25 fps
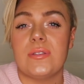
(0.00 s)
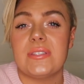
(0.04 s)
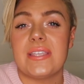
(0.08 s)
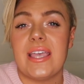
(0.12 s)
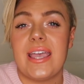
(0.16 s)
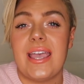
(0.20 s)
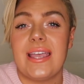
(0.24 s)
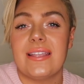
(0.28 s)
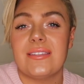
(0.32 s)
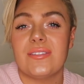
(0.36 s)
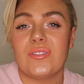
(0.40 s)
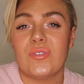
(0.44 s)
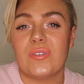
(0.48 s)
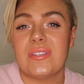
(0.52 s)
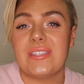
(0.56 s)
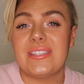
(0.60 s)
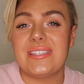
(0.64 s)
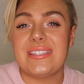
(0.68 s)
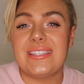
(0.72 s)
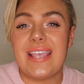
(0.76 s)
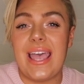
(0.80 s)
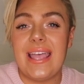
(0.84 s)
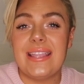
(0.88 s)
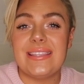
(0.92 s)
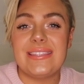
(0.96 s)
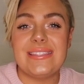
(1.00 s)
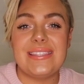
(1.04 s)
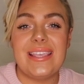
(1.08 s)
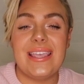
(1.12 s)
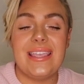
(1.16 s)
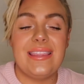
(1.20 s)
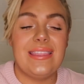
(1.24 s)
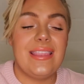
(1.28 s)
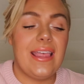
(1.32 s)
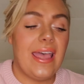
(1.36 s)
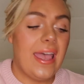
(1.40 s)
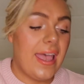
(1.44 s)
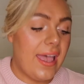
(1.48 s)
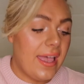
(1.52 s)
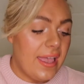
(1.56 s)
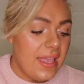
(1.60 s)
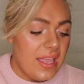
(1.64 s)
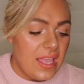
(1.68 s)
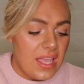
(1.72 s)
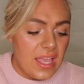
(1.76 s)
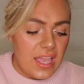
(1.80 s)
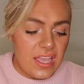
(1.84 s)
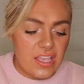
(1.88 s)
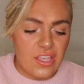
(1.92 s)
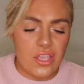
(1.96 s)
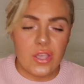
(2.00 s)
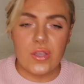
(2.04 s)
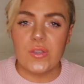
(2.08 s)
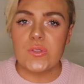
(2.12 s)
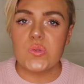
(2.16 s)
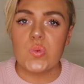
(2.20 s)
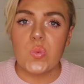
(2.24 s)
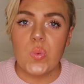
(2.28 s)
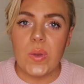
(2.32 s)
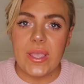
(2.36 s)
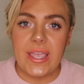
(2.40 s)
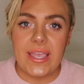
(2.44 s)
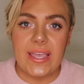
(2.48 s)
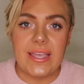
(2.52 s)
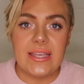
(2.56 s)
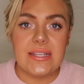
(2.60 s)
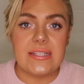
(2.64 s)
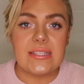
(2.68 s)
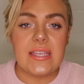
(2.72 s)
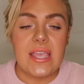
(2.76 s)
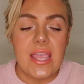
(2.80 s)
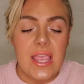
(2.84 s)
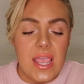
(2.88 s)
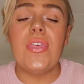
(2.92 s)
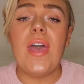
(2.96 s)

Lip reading: tan sort of sets in there and goes weird.